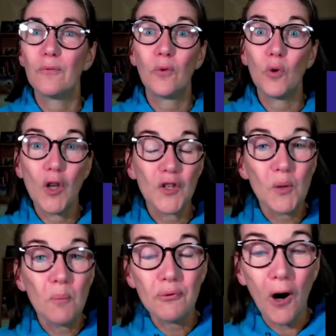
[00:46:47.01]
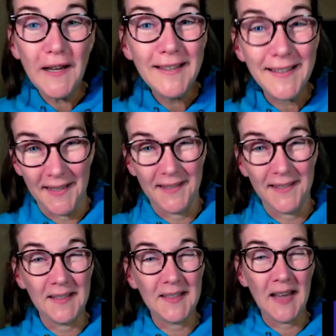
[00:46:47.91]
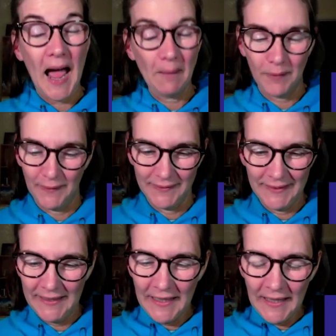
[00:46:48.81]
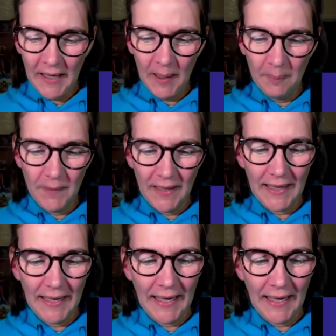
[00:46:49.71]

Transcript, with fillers: for surprises to happen. Um,